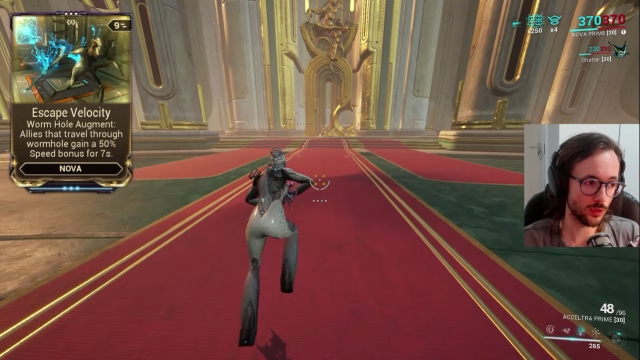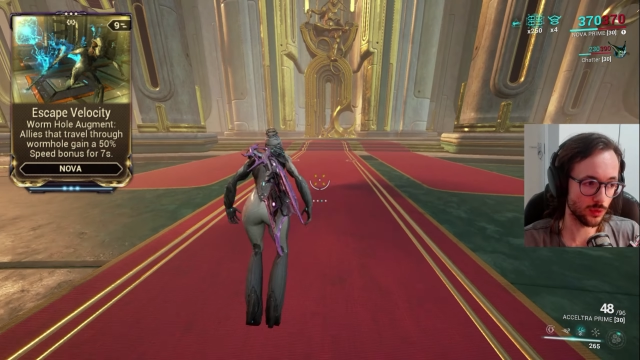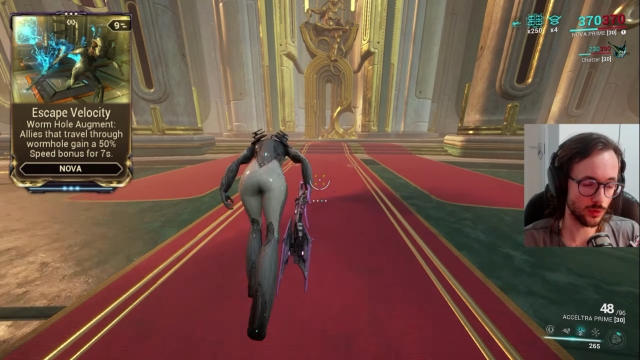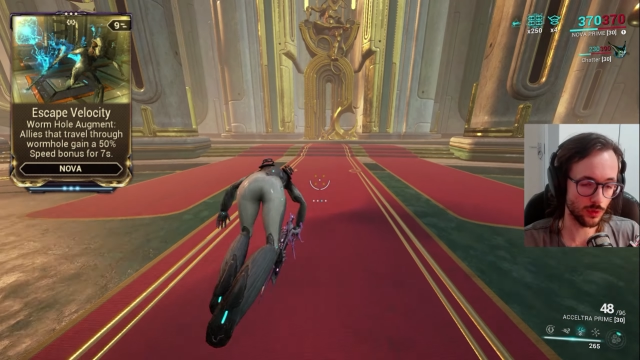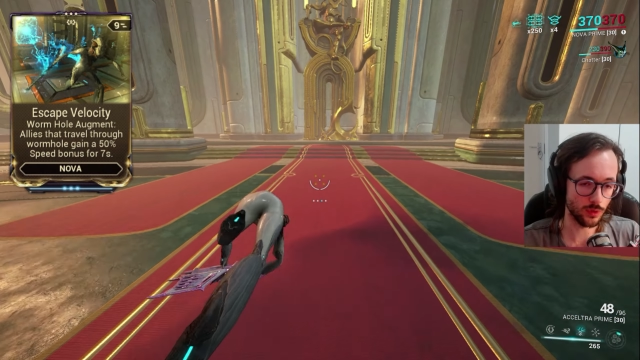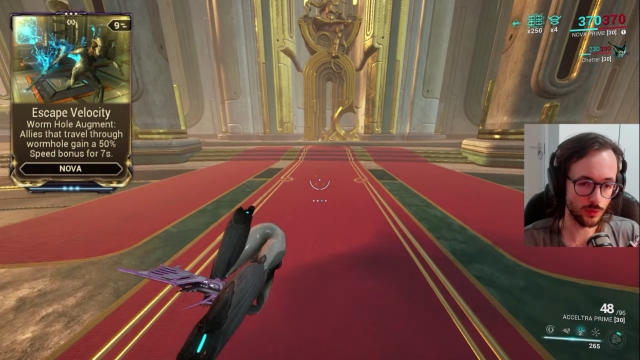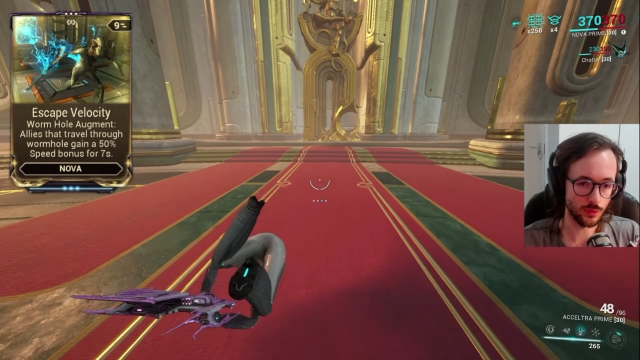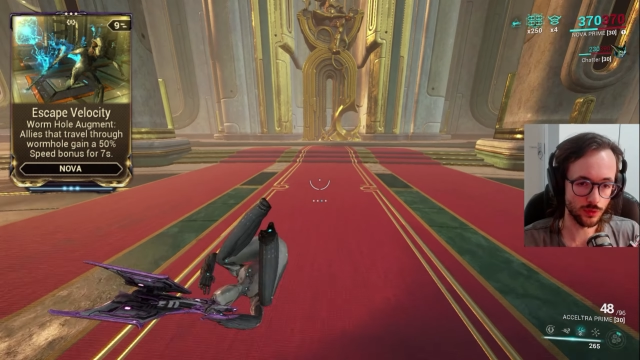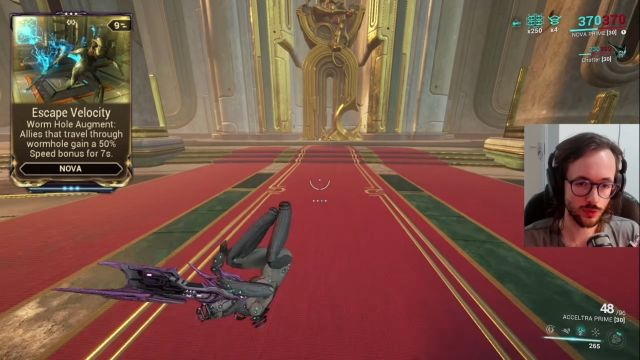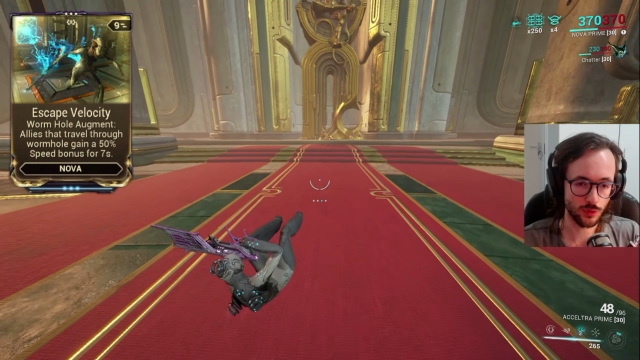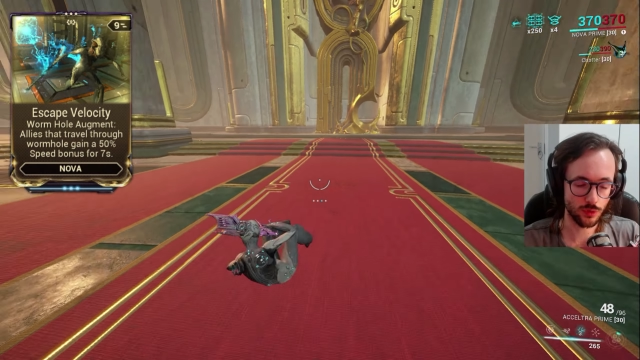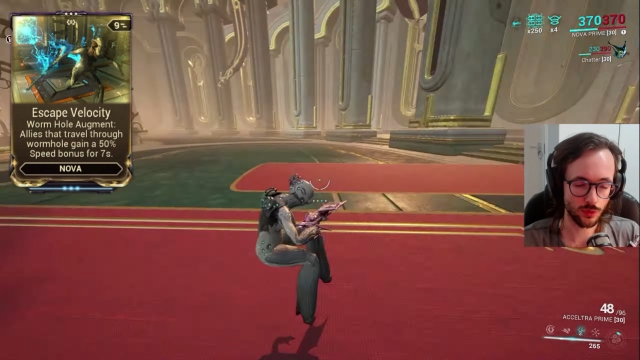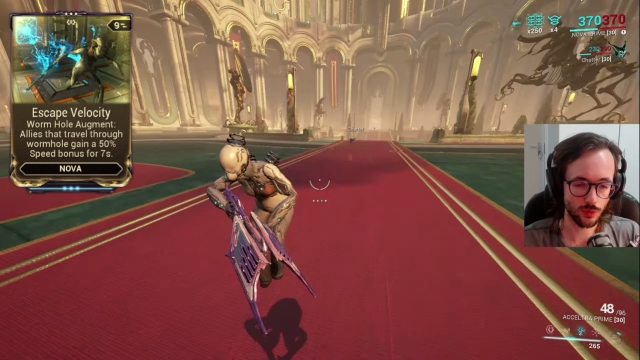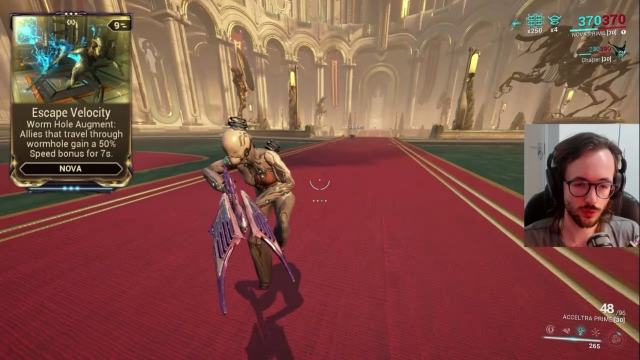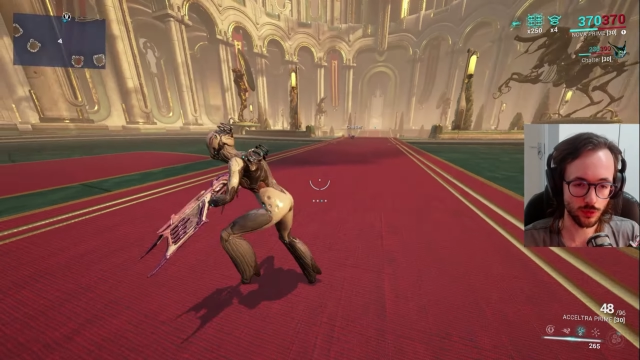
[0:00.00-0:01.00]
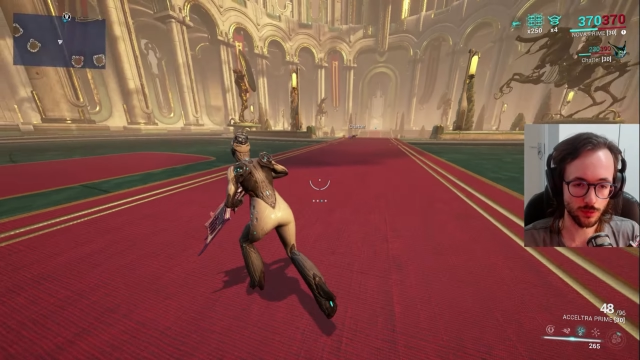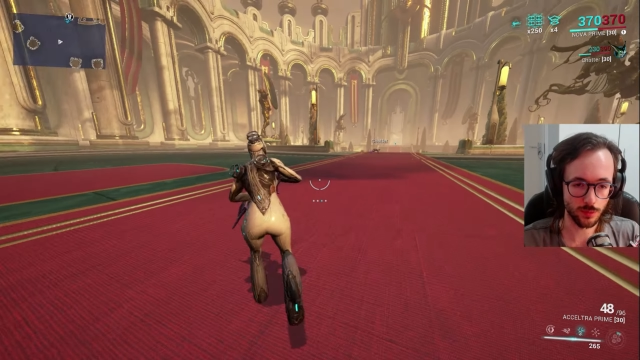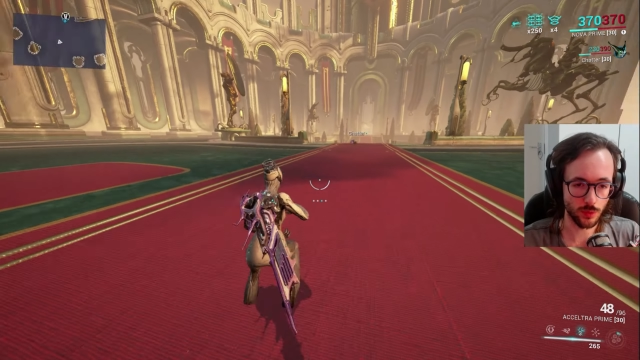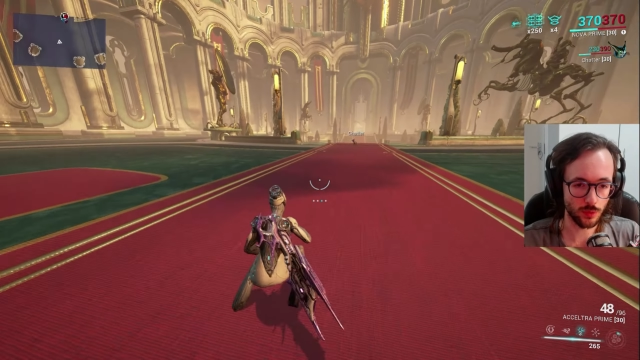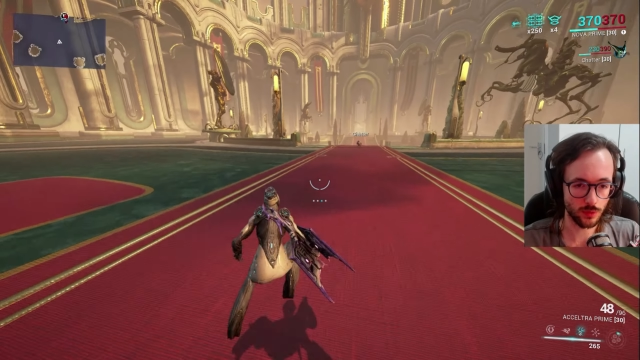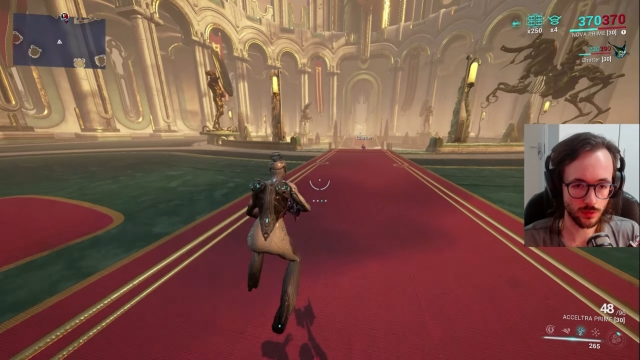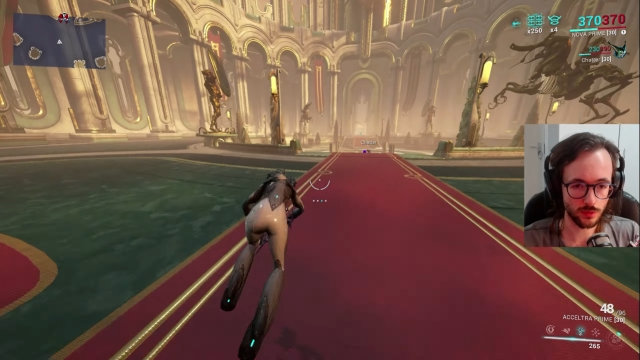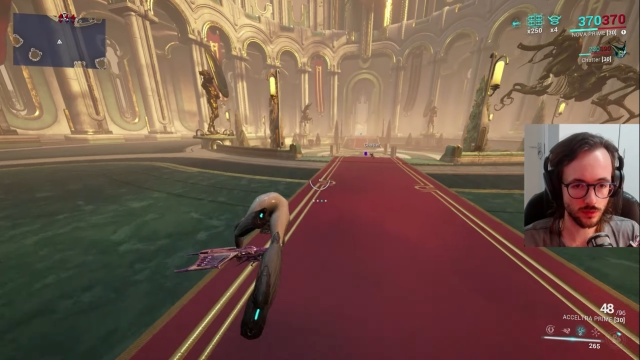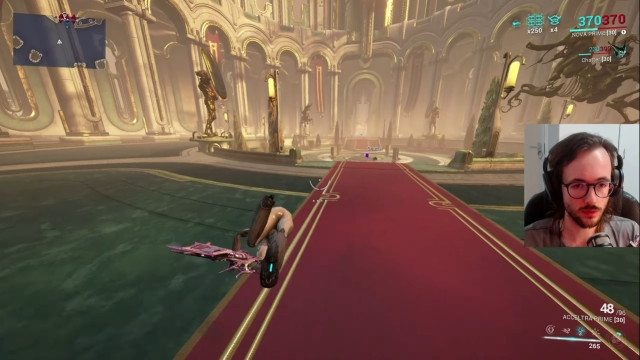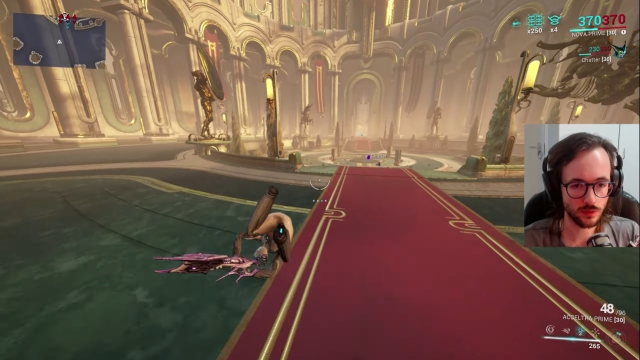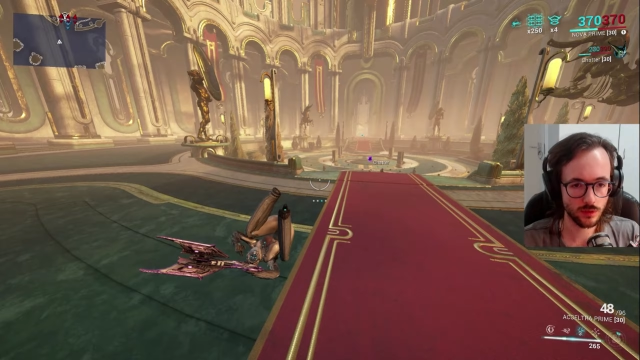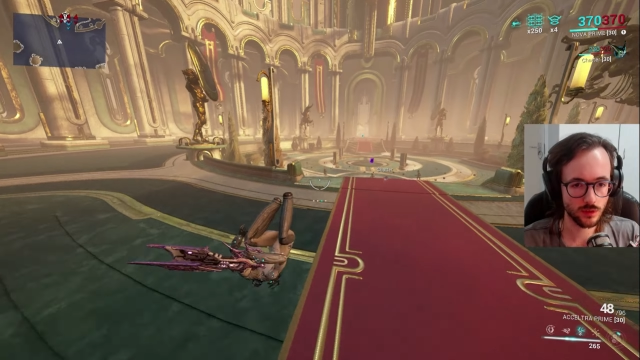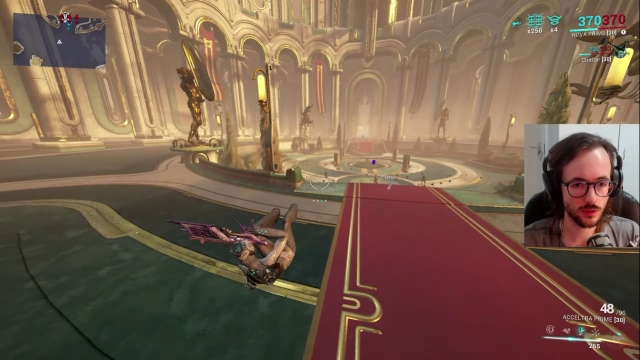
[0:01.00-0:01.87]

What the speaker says: goes through the portals.